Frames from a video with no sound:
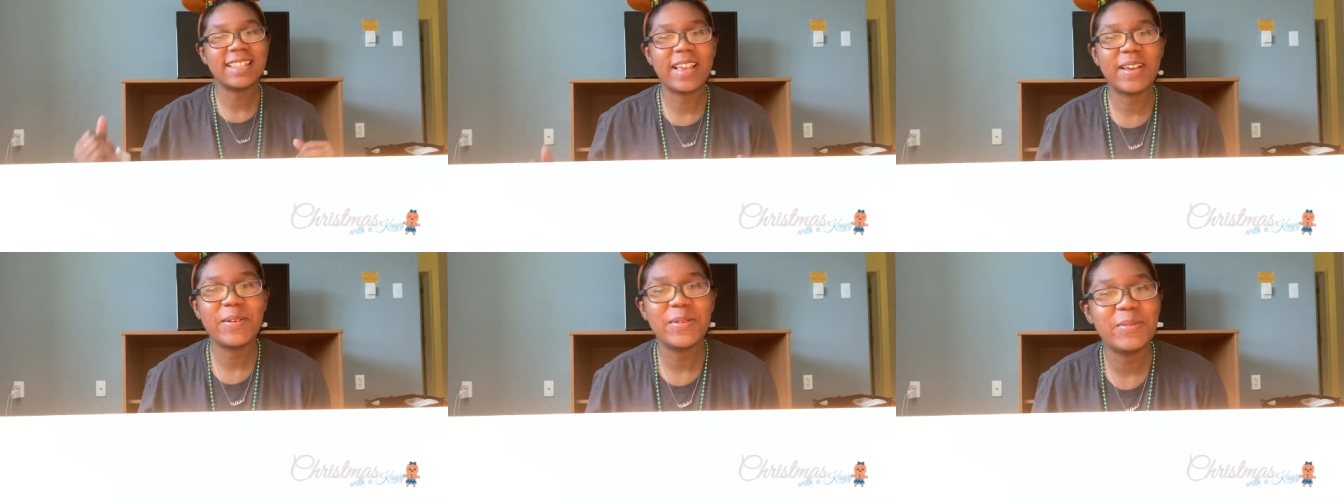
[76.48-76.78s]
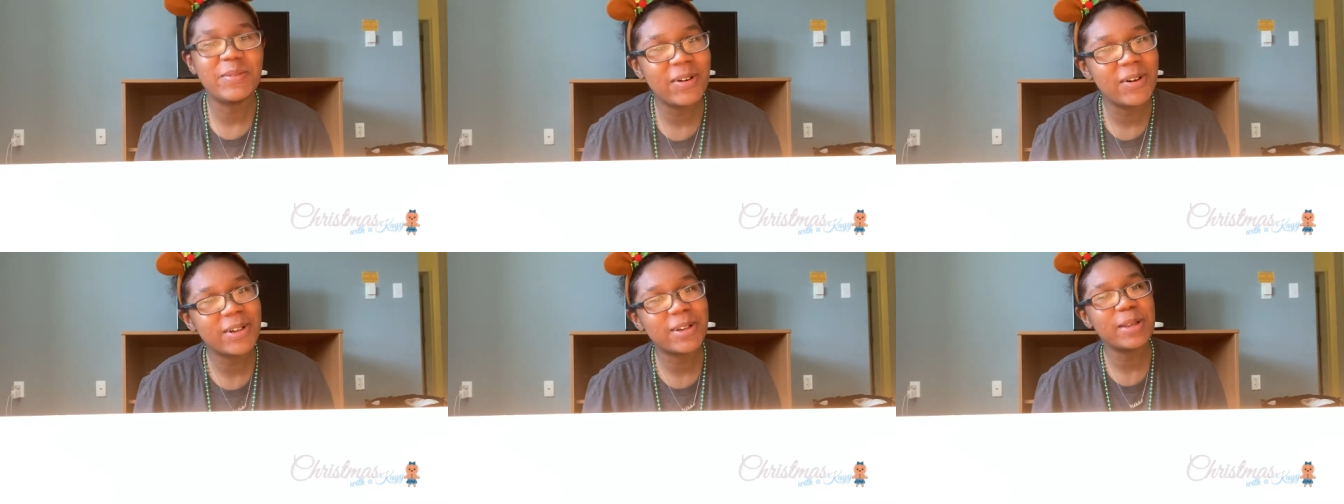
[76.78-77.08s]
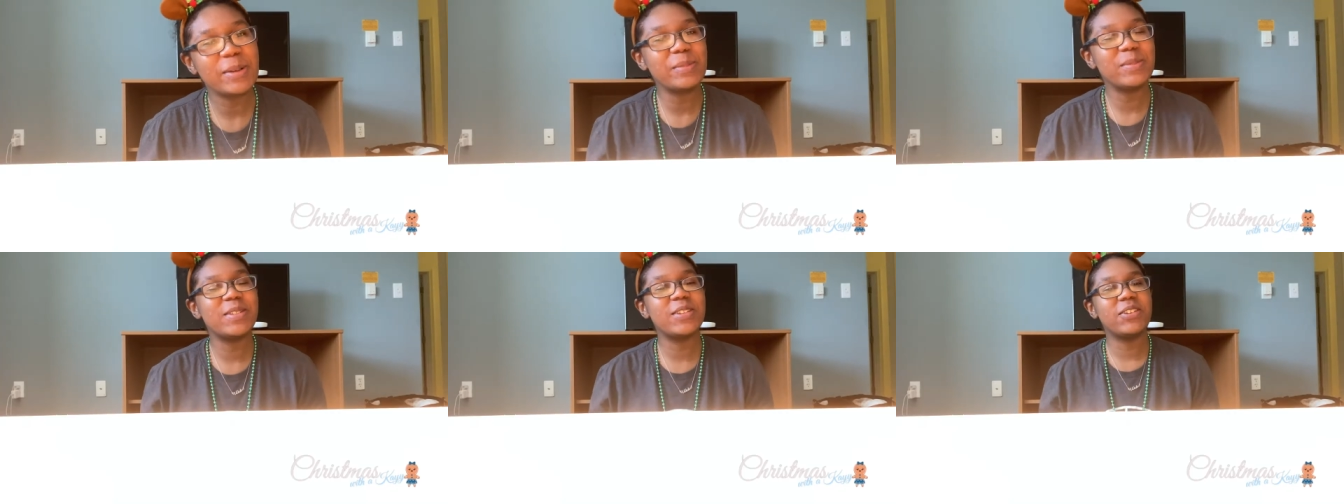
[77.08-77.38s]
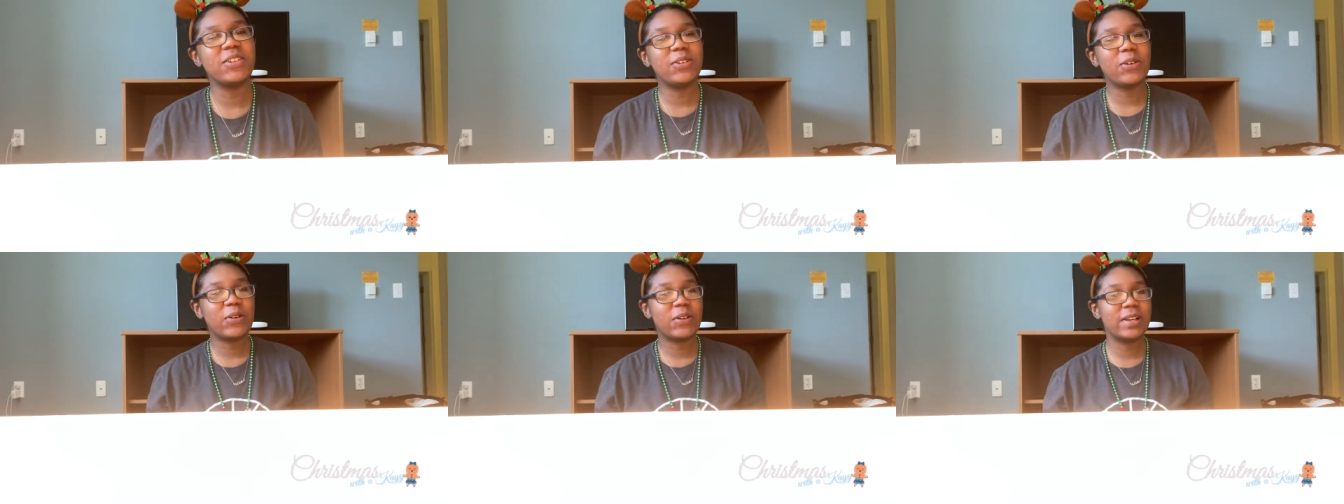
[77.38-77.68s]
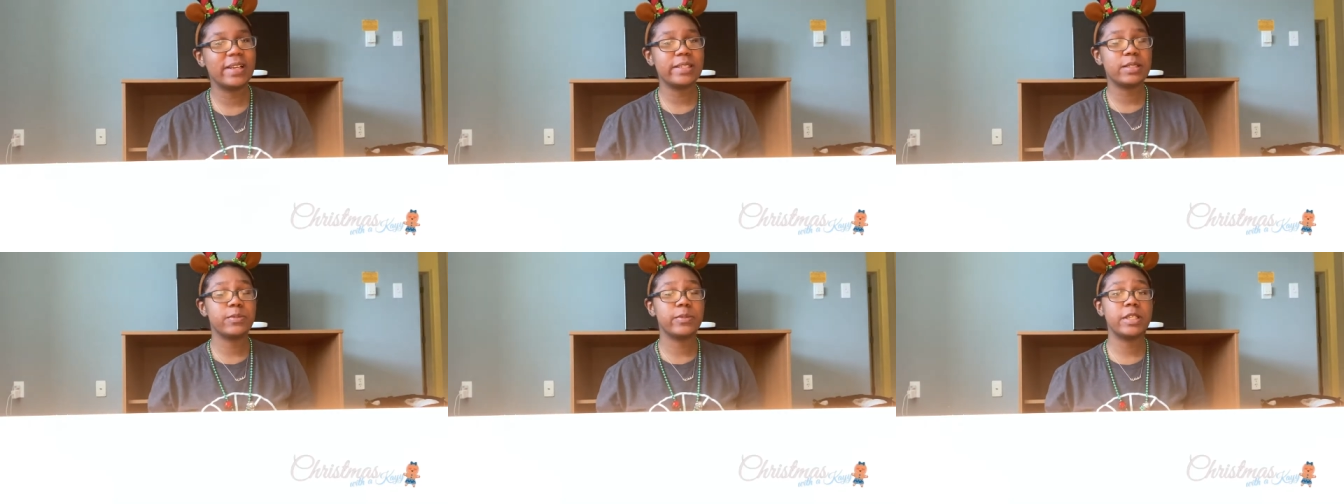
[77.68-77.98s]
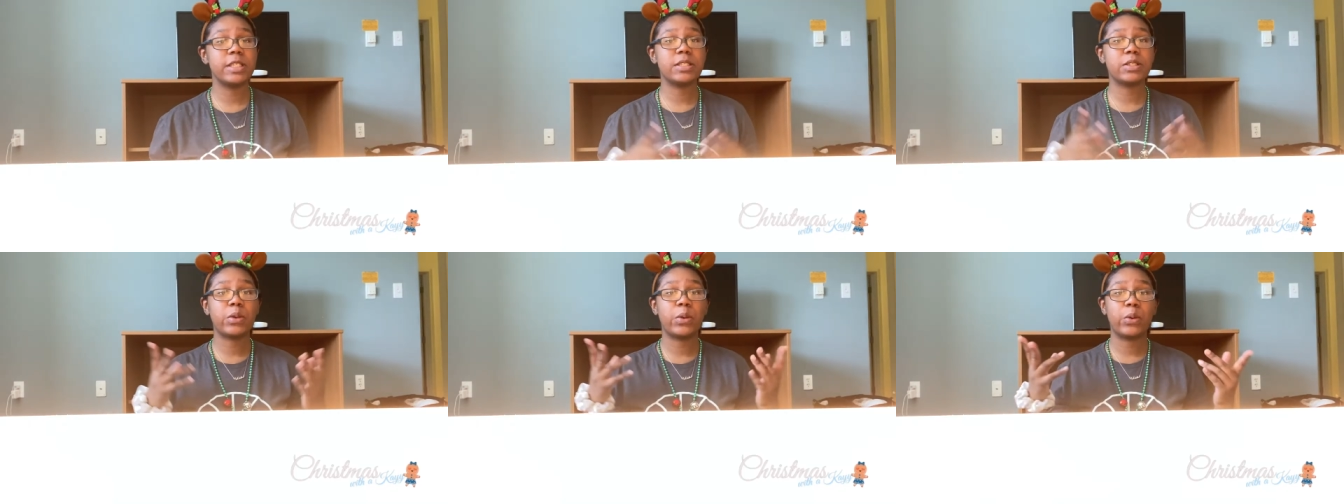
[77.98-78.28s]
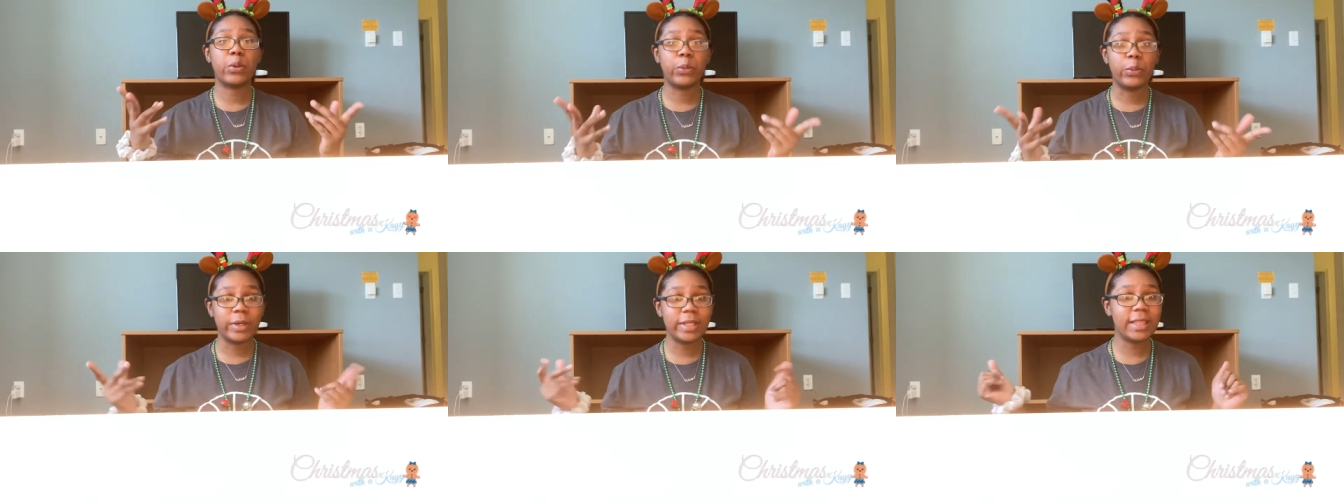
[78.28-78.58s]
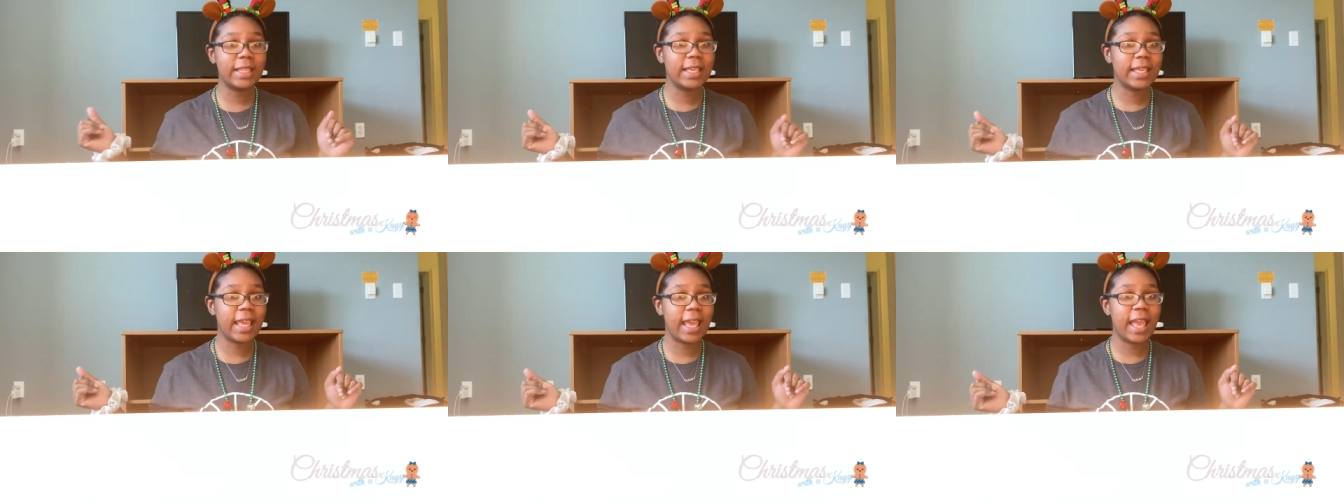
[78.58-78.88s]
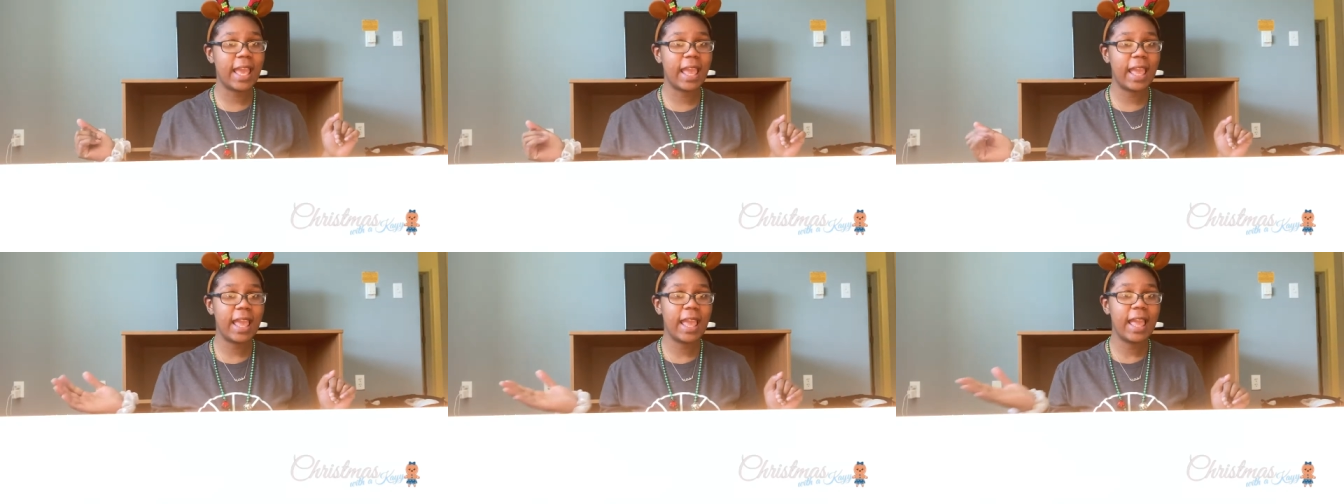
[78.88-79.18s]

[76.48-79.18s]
and welcome to Christmas with a K.